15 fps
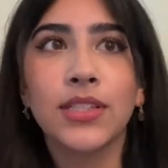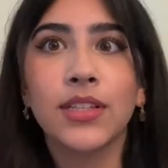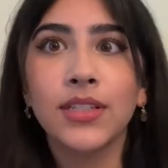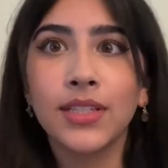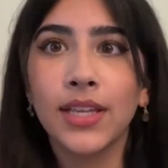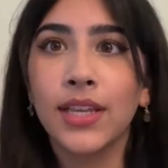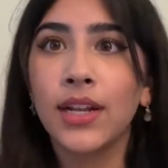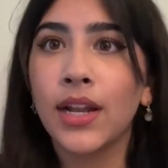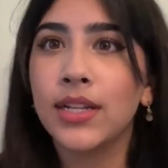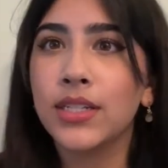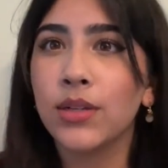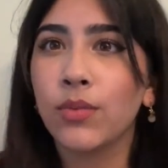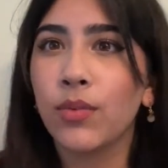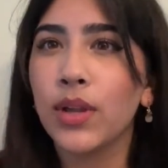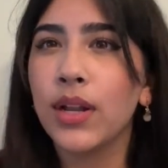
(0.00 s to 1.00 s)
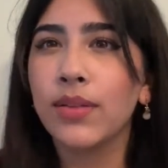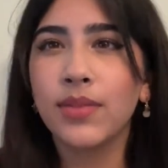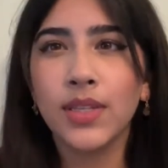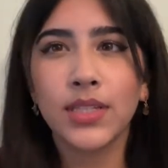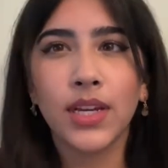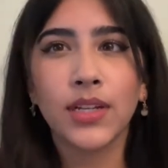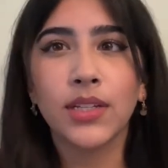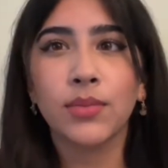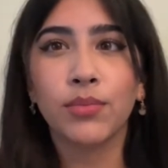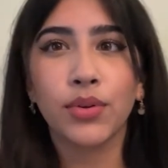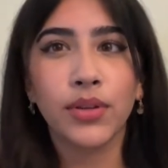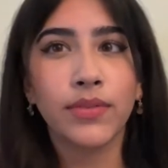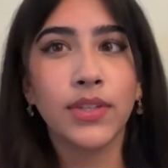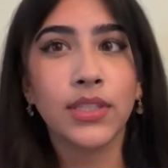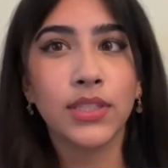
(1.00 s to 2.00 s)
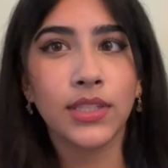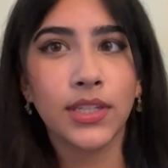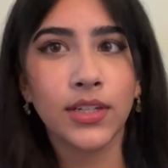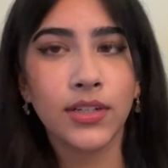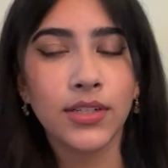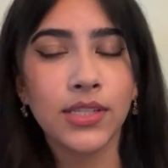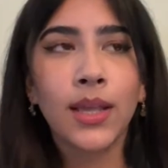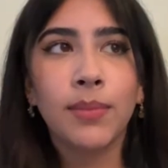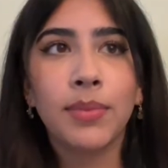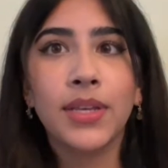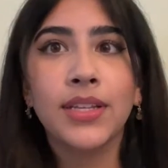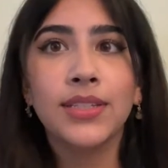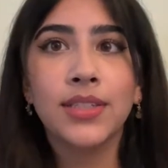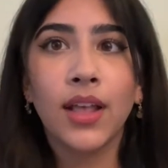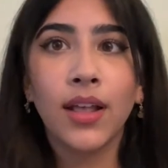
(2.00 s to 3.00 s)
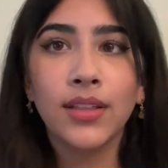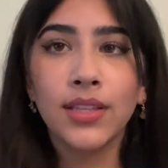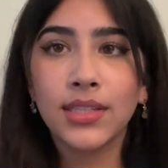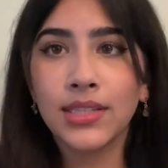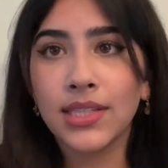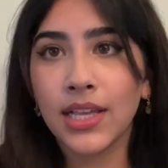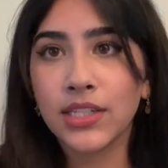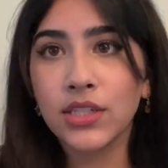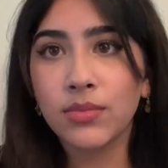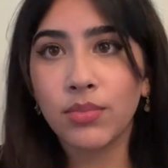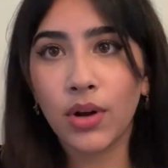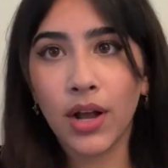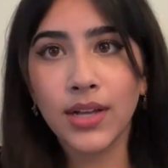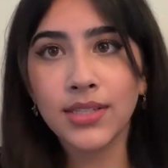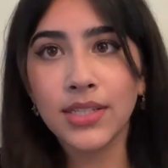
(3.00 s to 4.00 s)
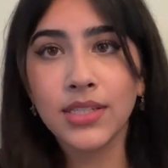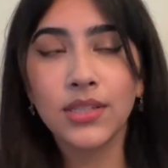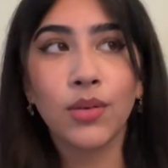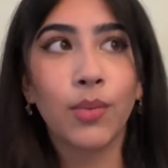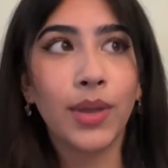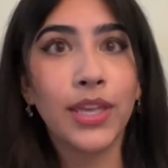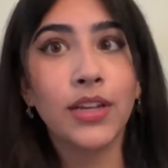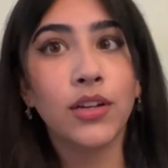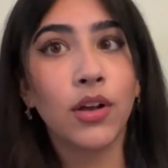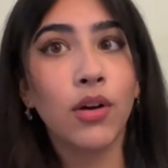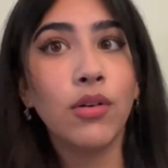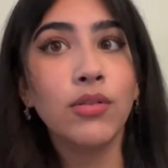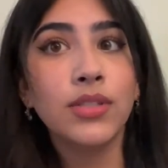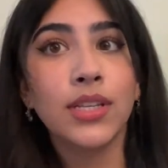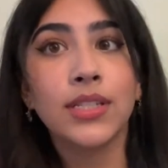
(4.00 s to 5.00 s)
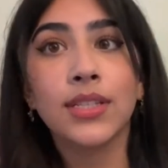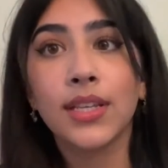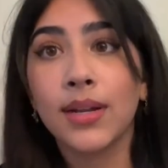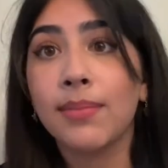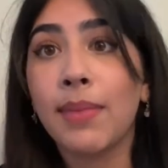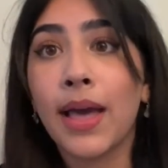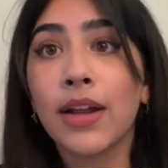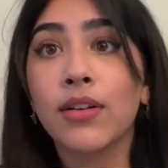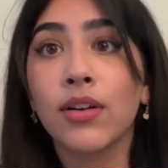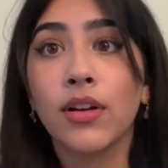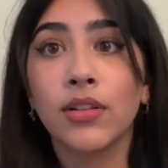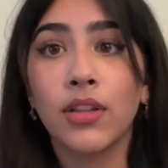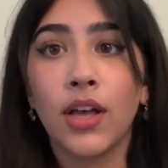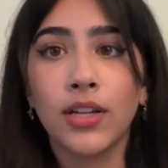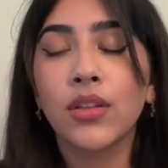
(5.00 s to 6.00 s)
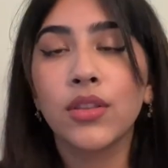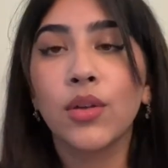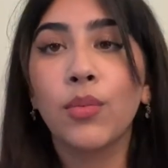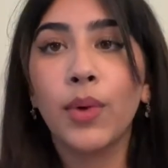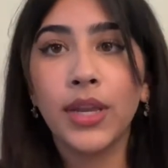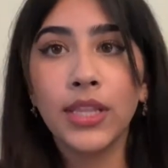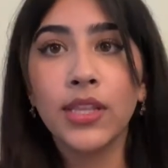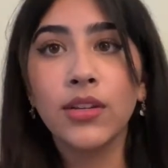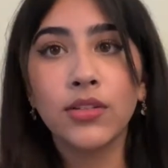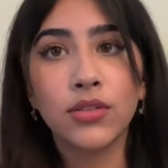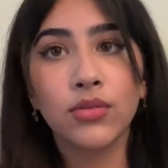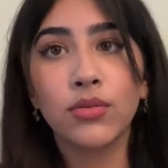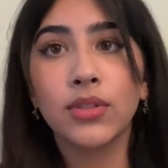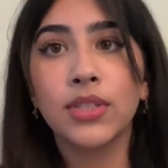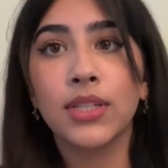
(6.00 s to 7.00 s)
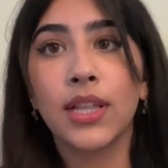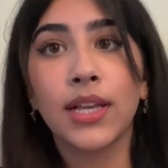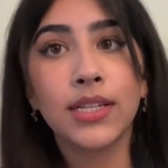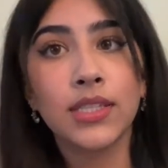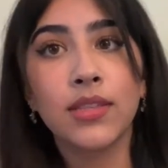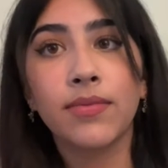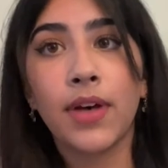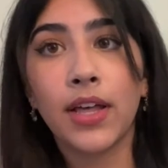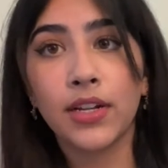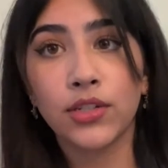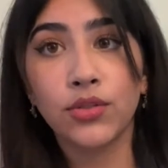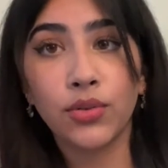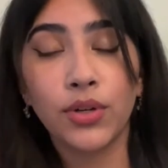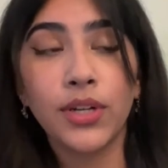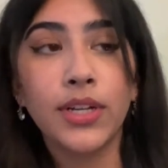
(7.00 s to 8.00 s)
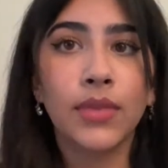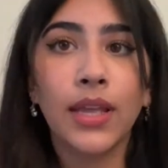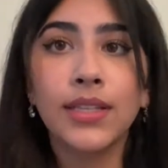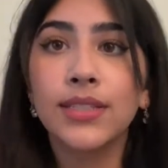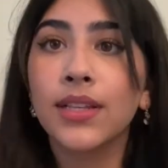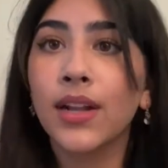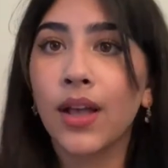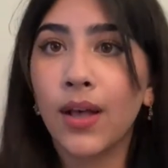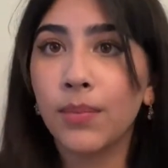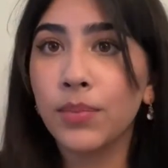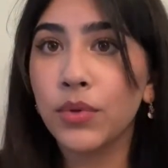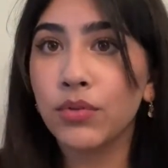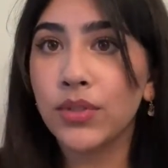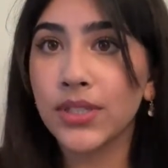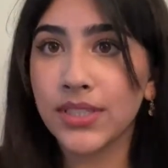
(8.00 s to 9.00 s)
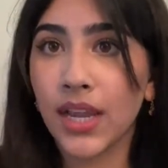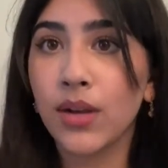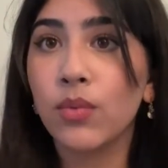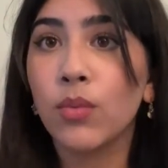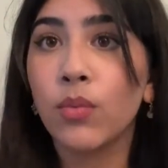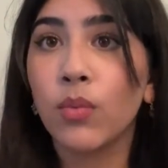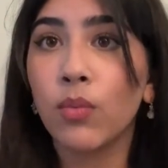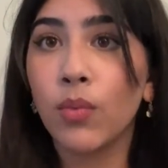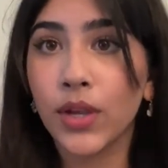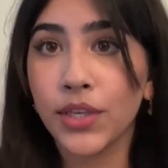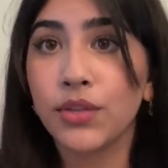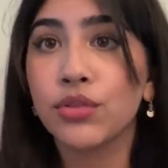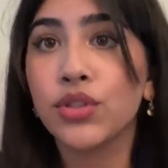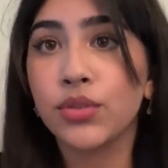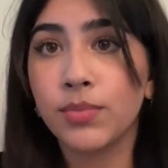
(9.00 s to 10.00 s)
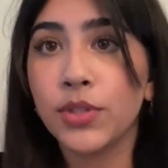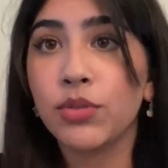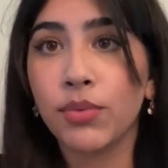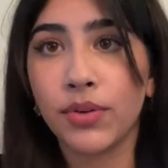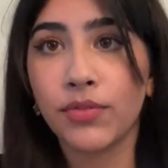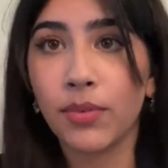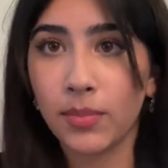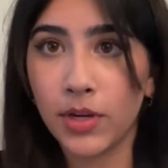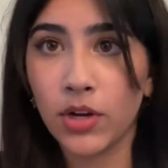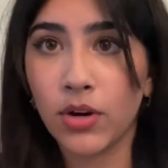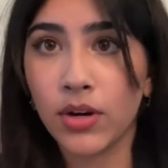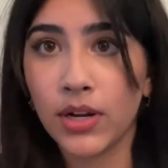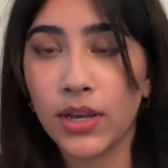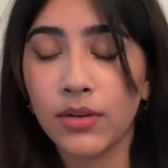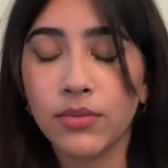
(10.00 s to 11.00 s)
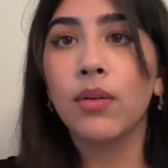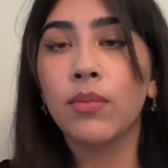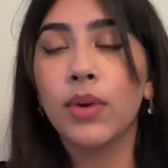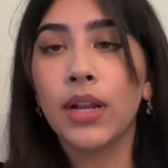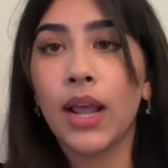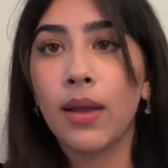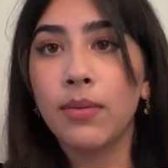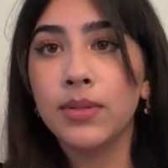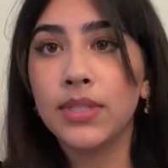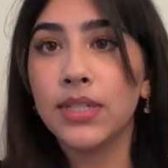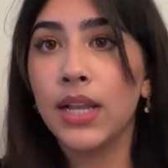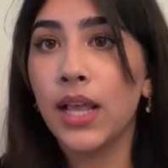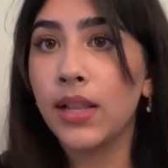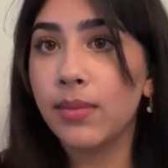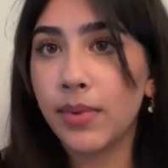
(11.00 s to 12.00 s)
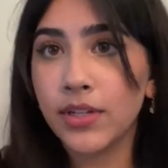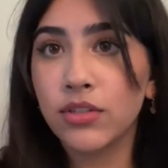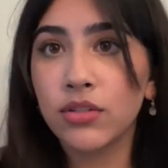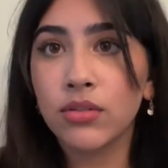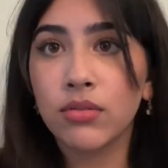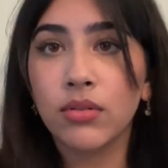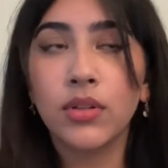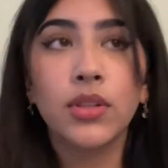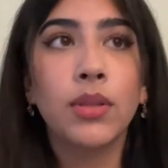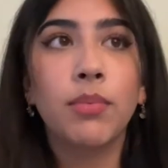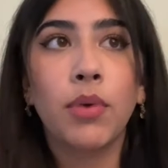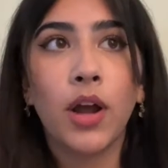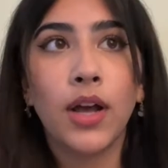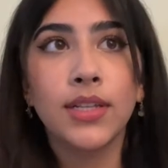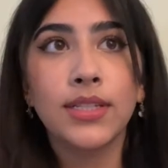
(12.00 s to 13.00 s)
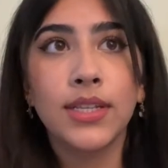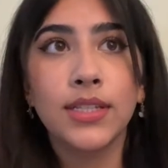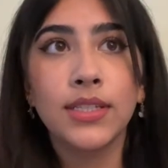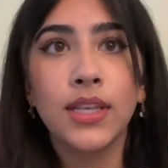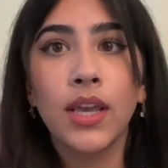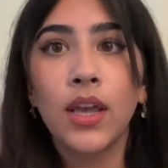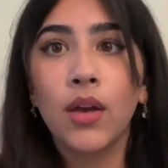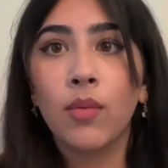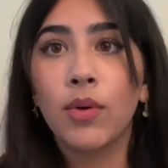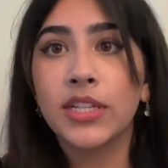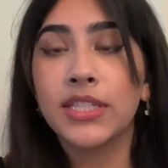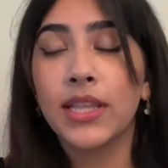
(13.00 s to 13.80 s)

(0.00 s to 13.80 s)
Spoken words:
to get an idea of what have they done in previous years, because the selection process, the way it goes, is going to matter a lot. The way that your school selects the valedictorian is going to help you decide what you should be doing from here on out. When I was in elementary school, the process was that